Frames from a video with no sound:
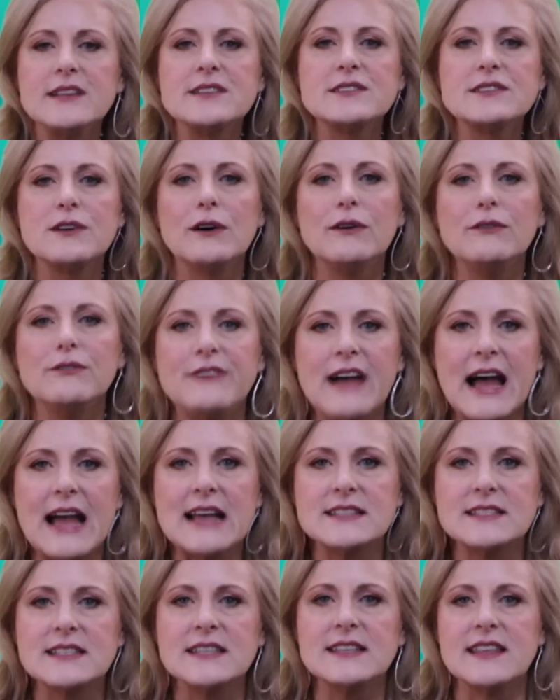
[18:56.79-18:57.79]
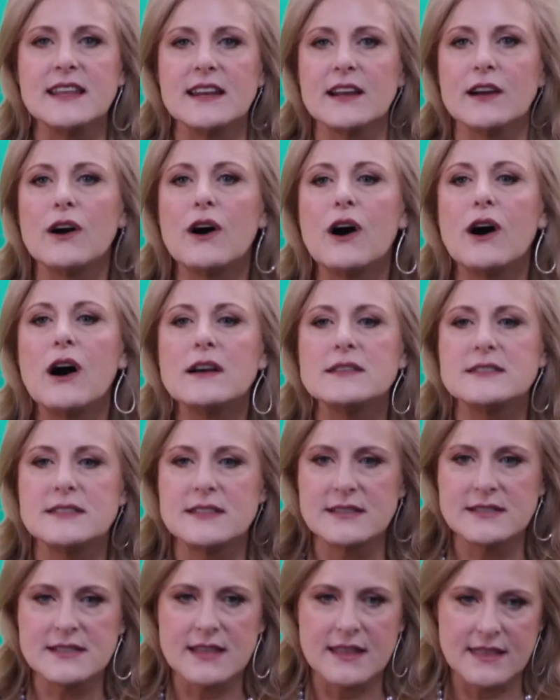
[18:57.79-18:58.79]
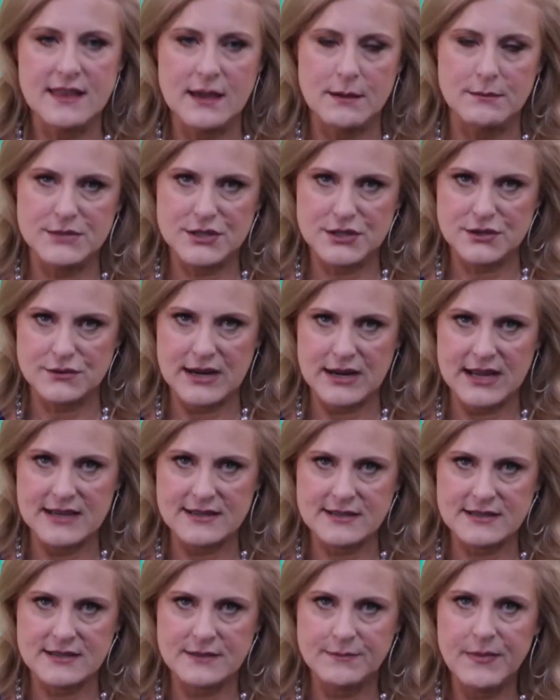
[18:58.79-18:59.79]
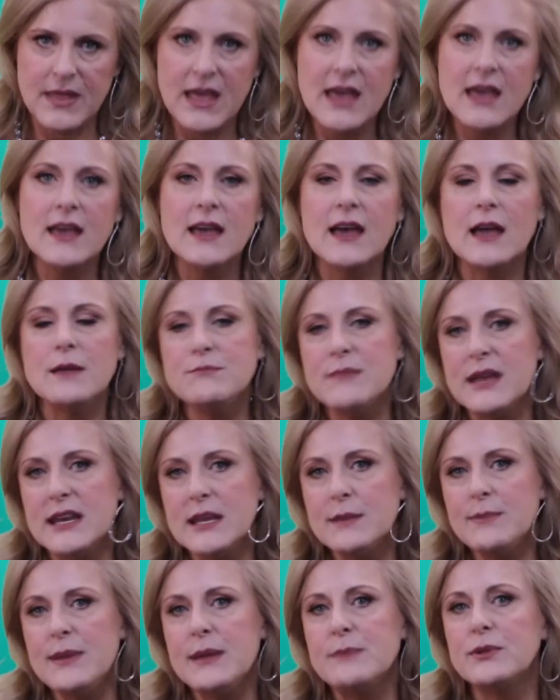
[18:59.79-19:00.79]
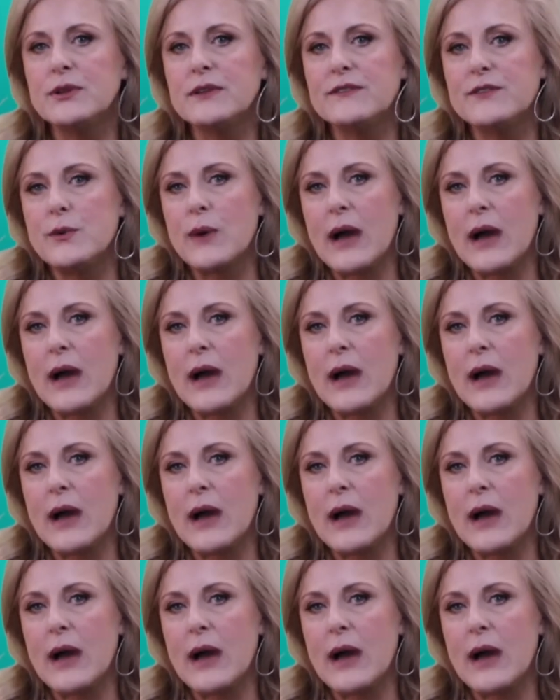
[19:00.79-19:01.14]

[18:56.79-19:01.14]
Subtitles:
so vastly that it causes them stress. And many people, if you